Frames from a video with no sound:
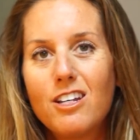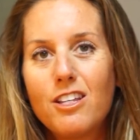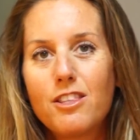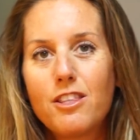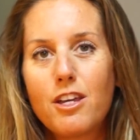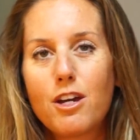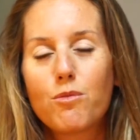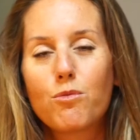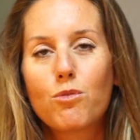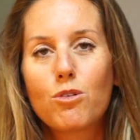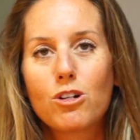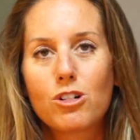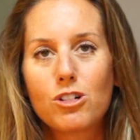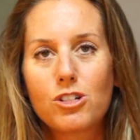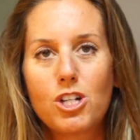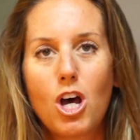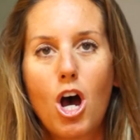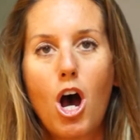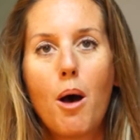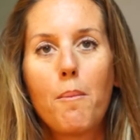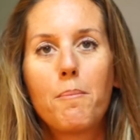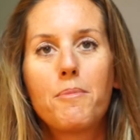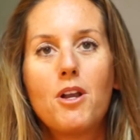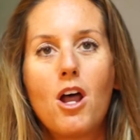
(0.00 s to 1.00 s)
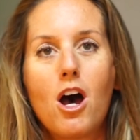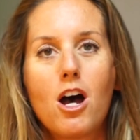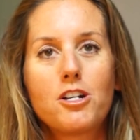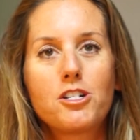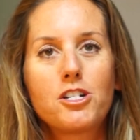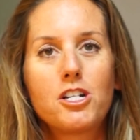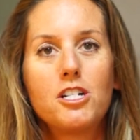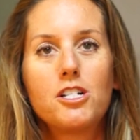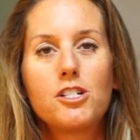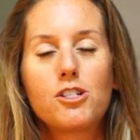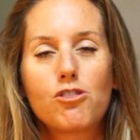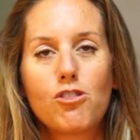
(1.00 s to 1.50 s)
that were
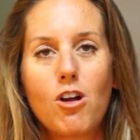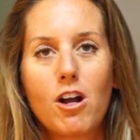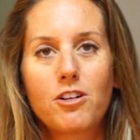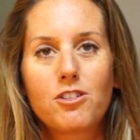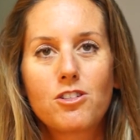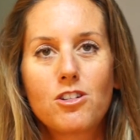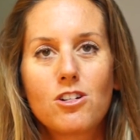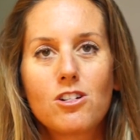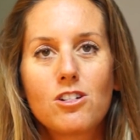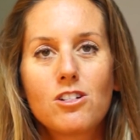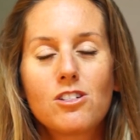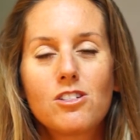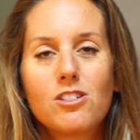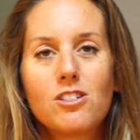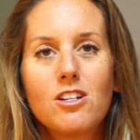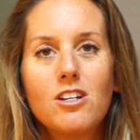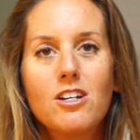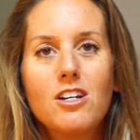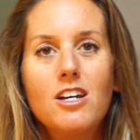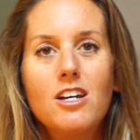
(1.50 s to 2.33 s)
top-notch instructors